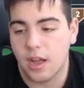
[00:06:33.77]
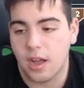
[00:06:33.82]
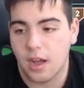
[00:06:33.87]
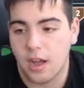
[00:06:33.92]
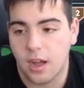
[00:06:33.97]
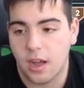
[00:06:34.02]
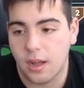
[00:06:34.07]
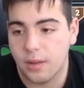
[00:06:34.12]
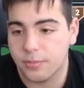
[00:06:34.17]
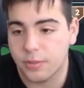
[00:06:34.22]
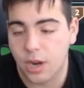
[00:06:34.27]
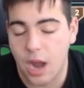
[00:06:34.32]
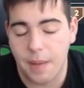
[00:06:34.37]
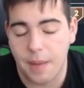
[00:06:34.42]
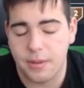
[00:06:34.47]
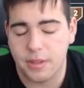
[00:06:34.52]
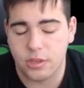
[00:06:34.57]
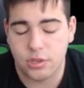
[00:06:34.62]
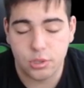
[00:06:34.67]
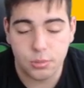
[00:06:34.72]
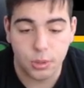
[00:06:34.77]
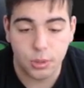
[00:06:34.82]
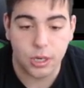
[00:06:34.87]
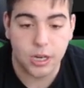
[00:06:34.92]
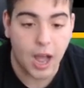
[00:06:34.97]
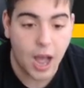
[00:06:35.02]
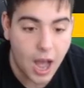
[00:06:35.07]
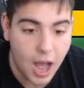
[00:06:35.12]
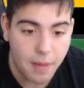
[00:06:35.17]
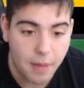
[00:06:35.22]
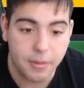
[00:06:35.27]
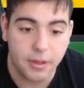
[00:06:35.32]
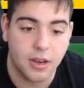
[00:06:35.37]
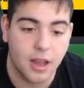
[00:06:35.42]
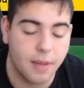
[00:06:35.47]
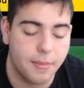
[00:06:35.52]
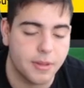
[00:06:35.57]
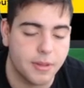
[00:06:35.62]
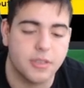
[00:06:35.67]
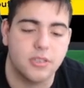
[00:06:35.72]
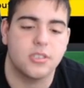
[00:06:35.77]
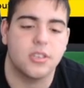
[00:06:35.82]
Um, they're, I mean, they're super common, I meant to